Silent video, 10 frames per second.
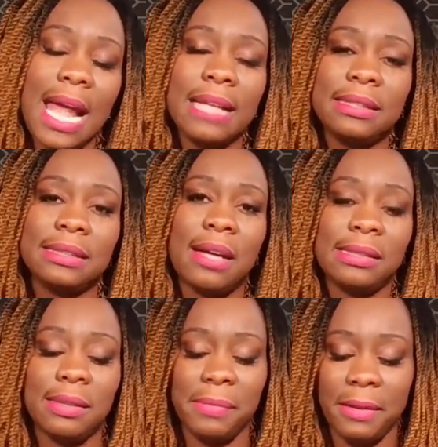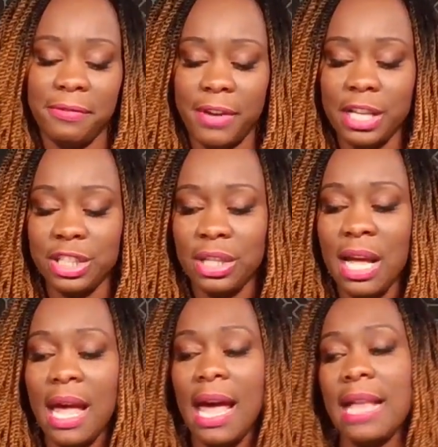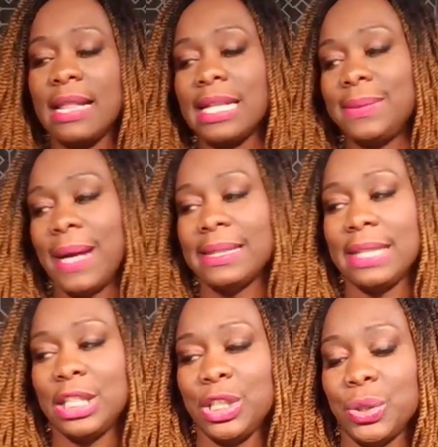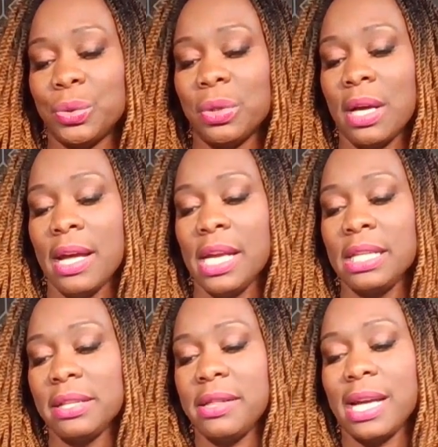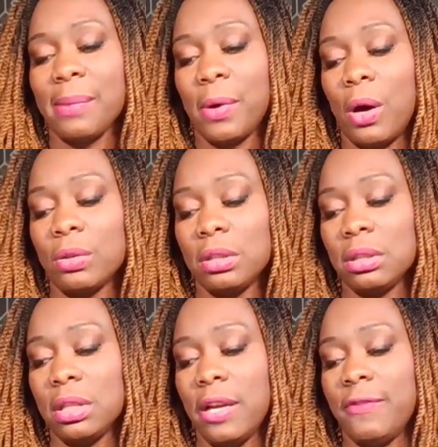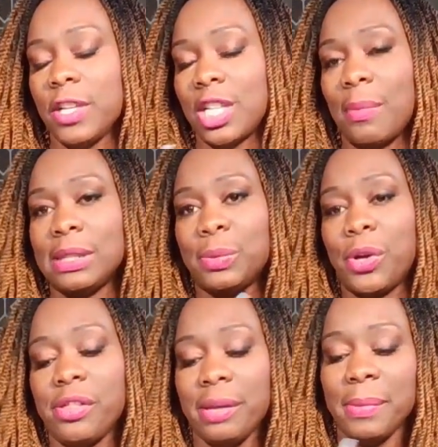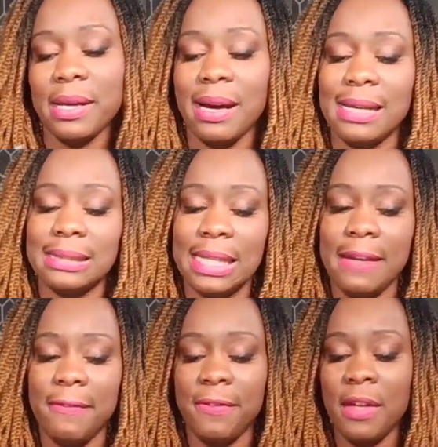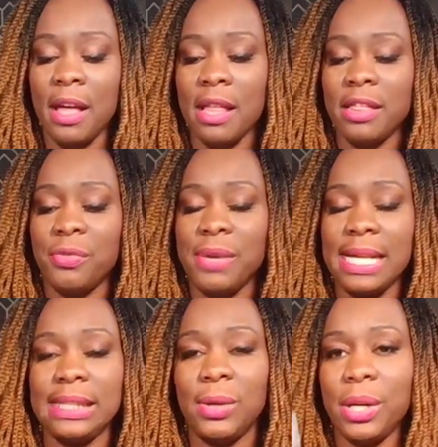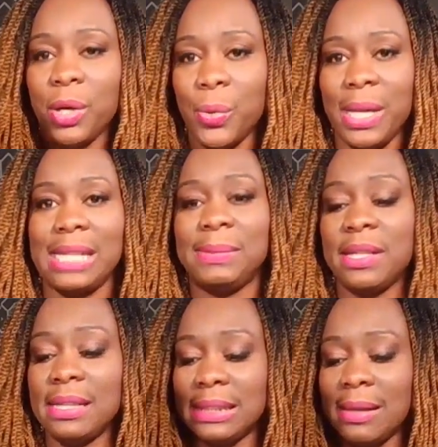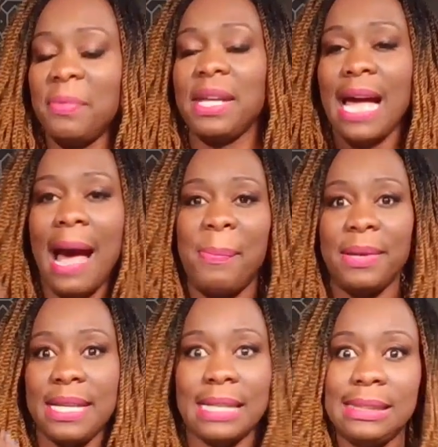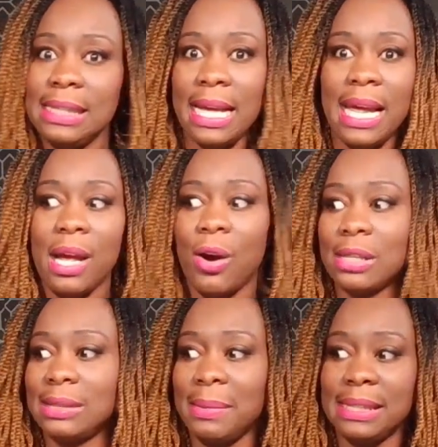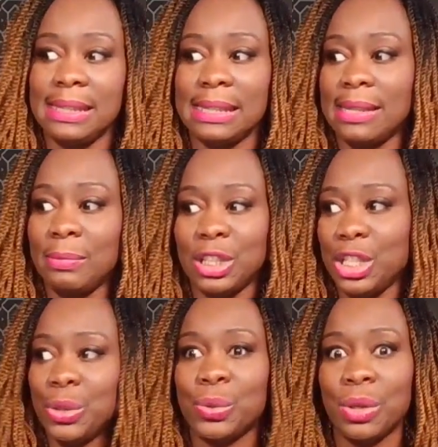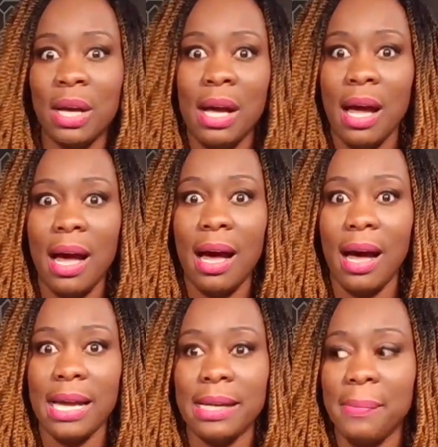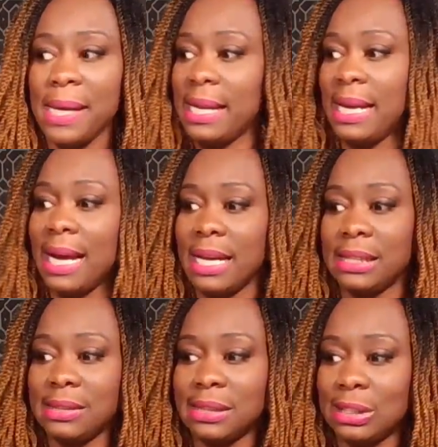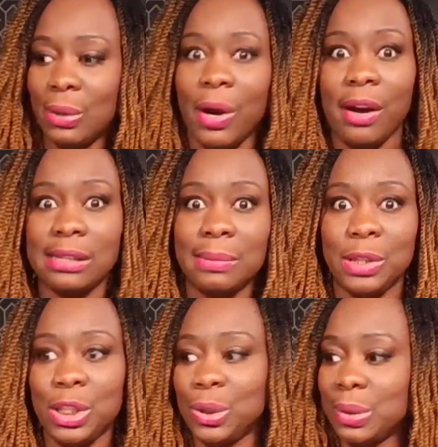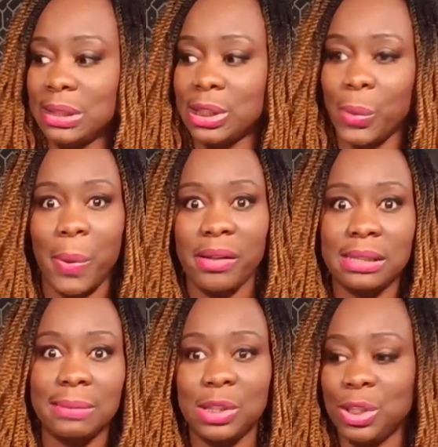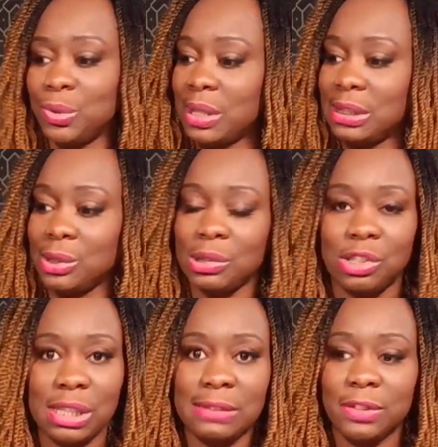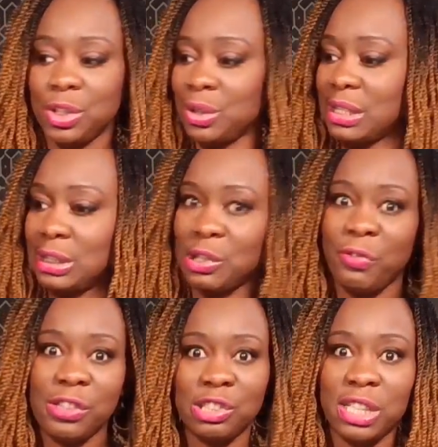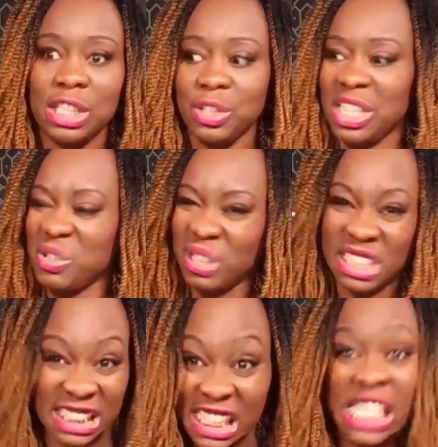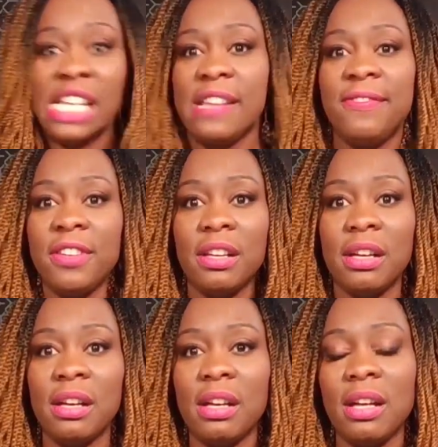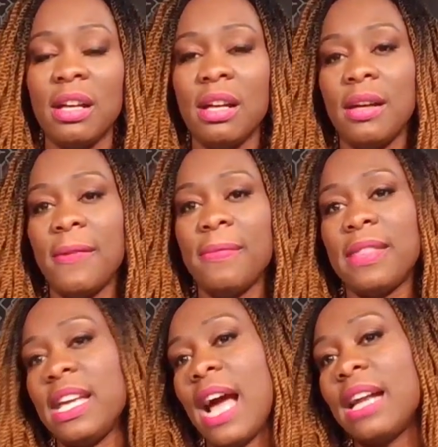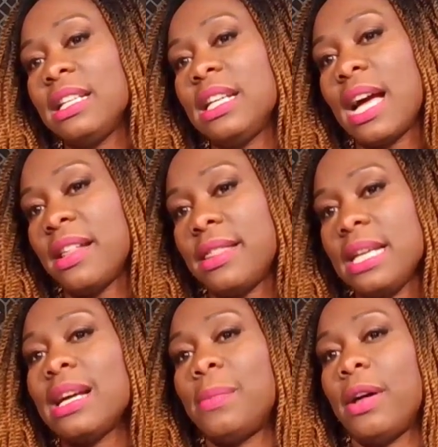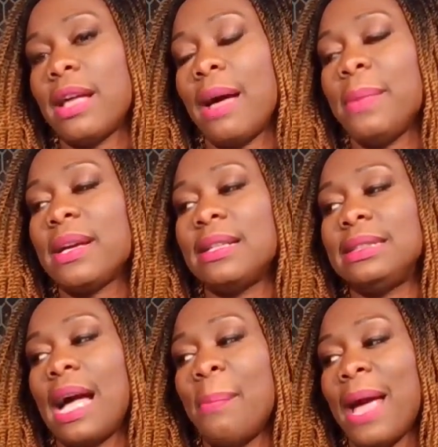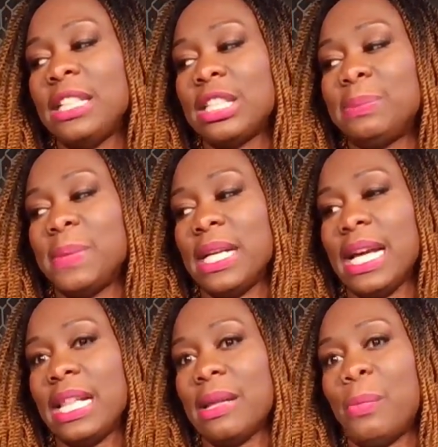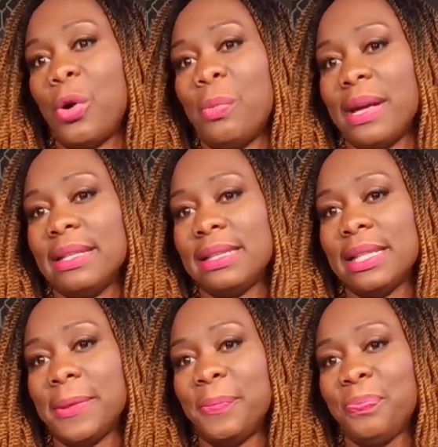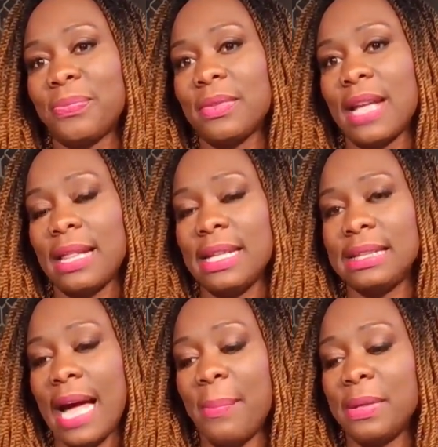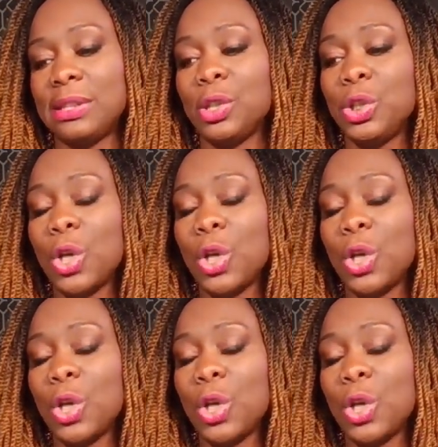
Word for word: and to start something fresh. And that's why I said to you, you need to think about if your job is worth it because if the reason you want to quit is because something happened yesterday or somebody said something to you uh, in a meeting and it's just so irksome to you and so bothersome to you and so stressful to you and so frustrating to you that you want to just leave then you got you got to think about that because that might just be in the moment that this happens so